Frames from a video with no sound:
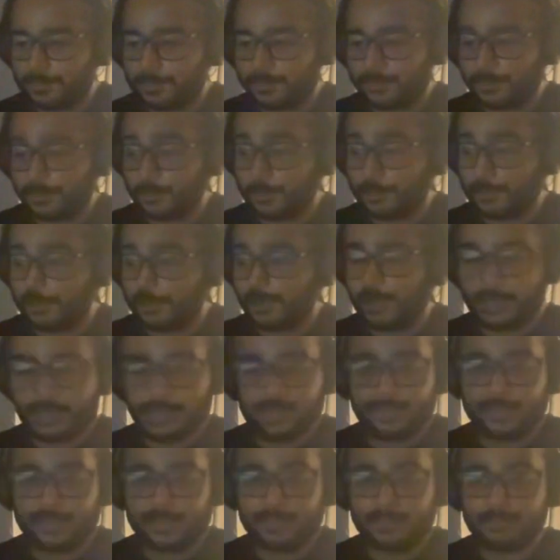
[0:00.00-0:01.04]

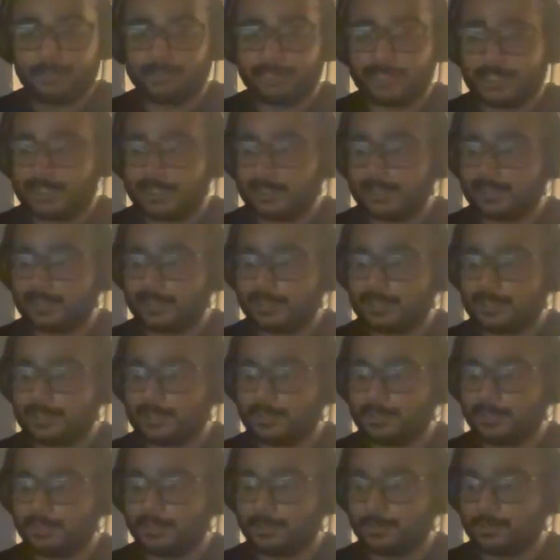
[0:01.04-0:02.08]
I am very excited
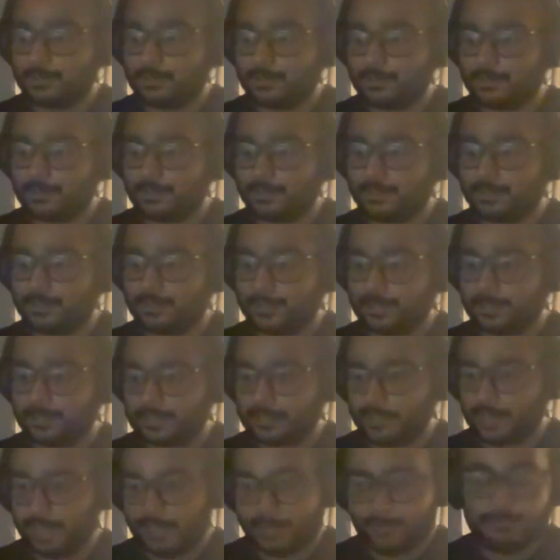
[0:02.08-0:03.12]
to
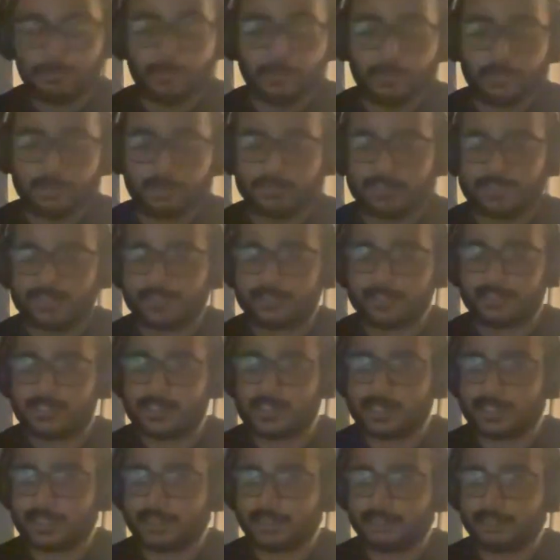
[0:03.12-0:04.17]
have more of these
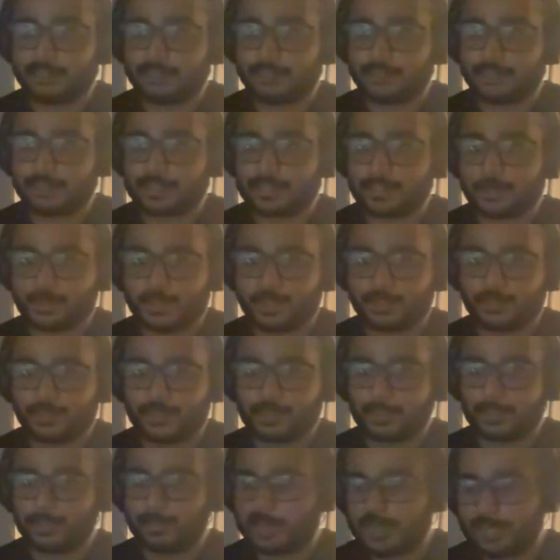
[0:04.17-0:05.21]
real life events where
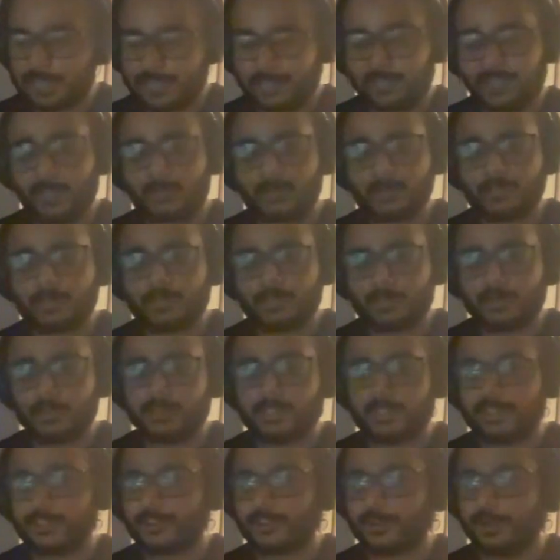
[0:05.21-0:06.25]
we break down all these